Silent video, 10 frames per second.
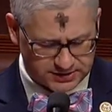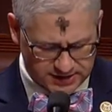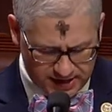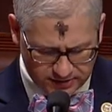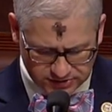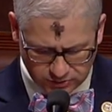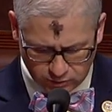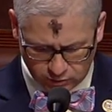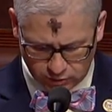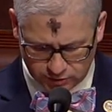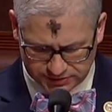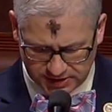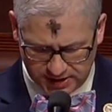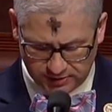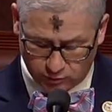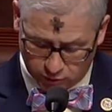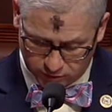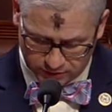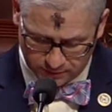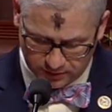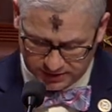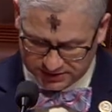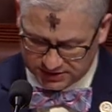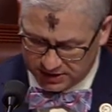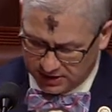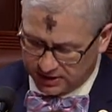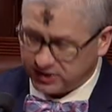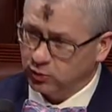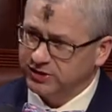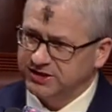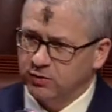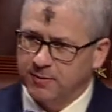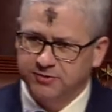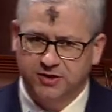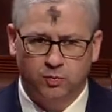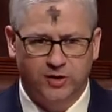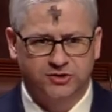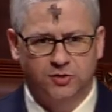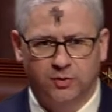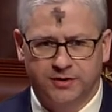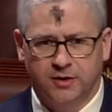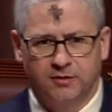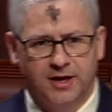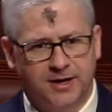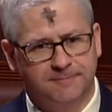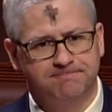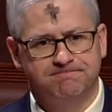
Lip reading: towns and rural communities like the ones I represent in Western North Carolina.